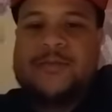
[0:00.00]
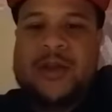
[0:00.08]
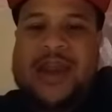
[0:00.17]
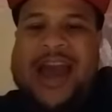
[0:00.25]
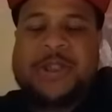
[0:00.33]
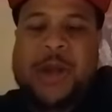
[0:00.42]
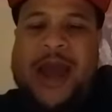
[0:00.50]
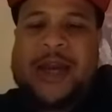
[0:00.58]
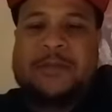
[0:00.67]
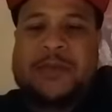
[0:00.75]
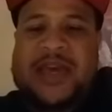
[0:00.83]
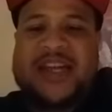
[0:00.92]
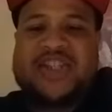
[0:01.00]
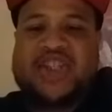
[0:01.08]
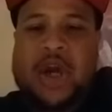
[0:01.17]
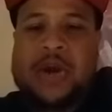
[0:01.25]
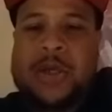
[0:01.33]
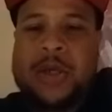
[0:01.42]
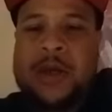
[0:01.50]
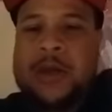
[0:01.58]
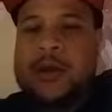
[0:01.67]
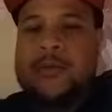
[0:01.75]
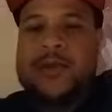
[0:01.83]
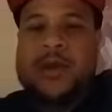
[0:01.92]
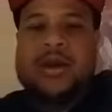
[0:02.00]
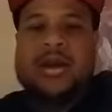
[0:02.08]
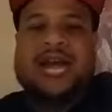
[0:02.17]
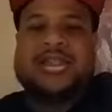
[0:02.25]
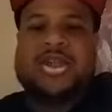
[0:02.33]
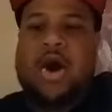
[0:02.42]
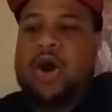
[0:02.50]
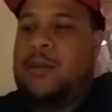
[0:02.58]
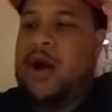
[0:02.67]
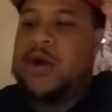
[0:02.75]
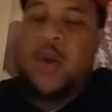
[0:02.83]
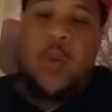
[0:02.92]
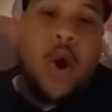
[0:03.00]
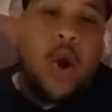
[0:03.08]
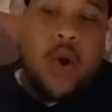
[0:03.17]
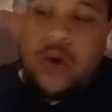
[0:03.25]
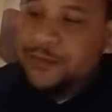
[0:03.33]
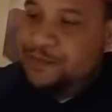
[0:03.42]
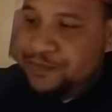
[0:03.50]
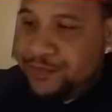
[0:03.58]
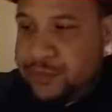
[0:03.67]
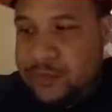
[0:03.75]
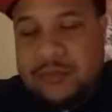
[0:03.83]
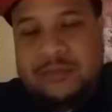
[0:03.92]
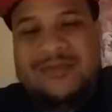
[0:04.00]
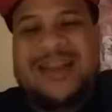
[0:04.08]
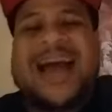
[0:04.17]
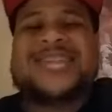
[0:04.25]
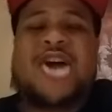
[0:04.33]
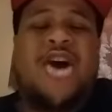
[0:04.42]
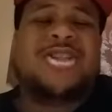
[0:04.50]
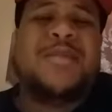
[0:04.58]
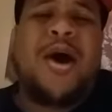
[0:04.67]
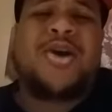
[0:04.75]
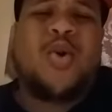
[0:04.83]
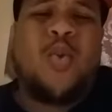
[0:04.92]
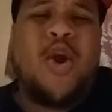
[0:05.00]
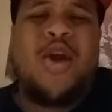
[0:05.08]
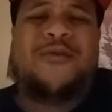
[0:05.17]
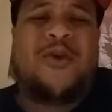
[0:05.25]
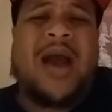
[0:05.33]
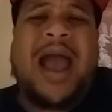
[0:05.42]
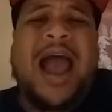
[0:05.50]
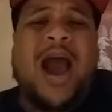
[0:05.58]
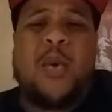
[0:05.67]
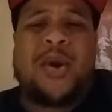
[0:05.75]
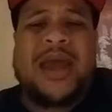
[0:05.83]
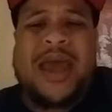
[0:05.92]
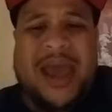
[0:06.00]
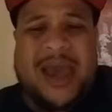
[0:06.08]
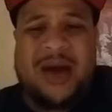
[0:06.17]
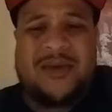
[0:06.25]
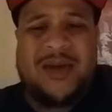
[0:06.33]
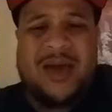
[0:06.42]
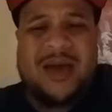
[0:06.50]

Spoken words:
Not trying to be in church. Let's talk about the world. I talked about the world for an hour and a half.